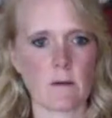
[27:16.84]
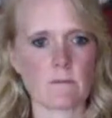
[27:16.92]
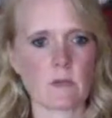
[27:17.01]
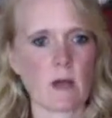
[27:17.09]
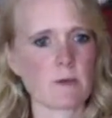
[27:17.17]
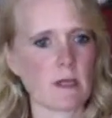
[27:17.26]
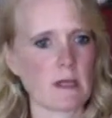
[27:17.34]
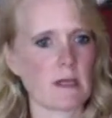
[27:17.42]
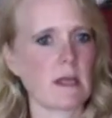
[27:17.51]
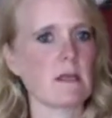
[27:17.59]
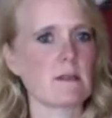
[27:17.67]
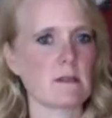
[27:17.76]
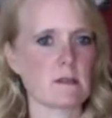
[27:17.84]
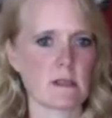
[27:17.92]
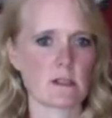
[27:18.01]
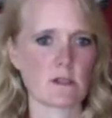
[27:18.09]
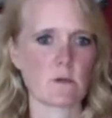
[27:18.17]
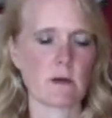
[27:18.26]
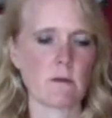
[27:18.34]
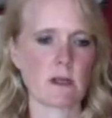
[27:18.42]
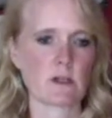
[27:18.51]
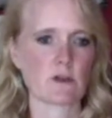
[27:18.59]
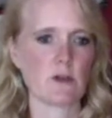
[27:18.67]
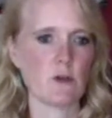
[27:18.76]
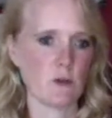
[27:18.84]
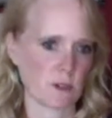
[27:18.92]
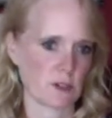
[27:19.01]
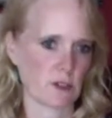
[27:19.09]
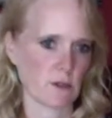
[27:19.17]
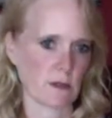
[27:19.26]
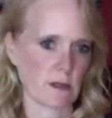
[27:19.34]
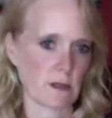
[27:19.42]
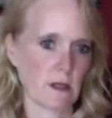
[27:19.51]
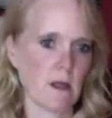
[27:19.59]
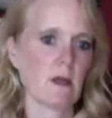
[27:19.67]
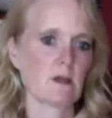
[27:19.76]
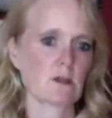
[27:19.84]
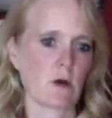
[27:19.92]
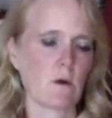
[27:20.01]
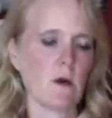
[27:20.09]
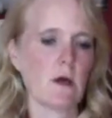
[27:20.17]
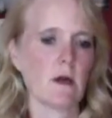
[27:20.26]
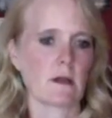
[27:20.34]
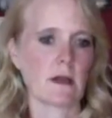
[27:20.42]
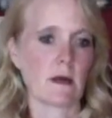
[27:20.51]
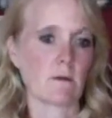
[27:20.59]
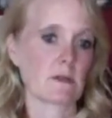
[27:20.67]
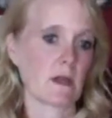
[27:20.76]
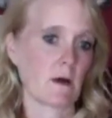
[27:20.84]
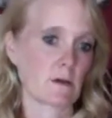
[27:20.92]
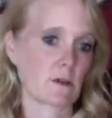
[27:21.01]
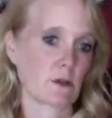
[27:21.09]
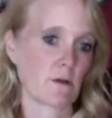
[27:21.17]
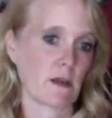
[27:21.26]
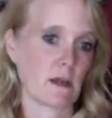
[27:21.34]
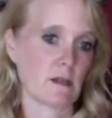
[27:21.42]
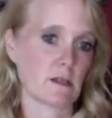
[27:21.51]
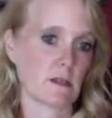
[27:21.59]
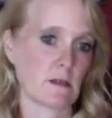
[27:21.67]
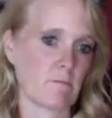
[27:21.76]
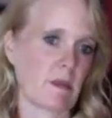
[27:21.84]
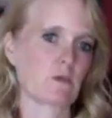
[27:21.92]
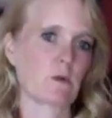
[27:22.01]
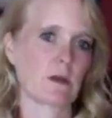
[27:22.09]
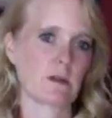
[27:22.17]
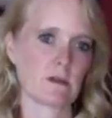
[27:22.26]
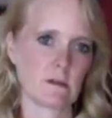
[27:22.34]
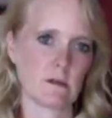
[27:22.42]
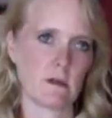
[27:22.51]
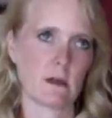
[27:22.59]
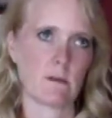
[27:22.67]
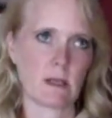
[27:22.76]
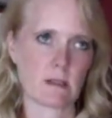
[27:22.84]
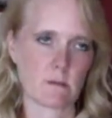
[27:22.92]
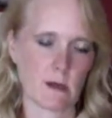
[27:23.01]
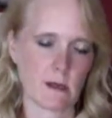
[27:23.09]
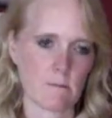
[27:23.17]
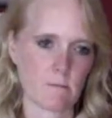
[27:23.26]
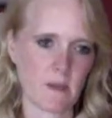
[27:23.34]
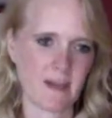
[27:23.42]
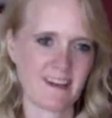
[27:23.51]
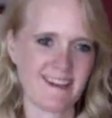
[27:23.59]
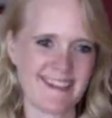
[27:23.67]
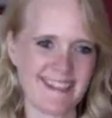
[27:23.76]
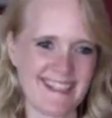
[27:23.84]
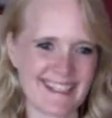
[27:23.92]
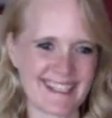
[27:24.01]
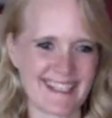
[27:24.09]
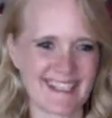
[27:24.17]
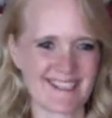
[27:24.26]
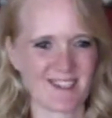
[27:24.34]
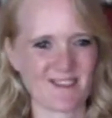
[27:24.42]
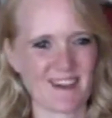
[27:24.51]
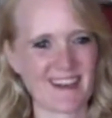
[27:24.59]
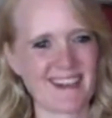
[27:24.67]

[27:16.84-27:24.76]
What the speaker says: complicated cases that she wanted to make sure you knew what to do with. So that was how the certification, as well as you had to pay some money to get certified.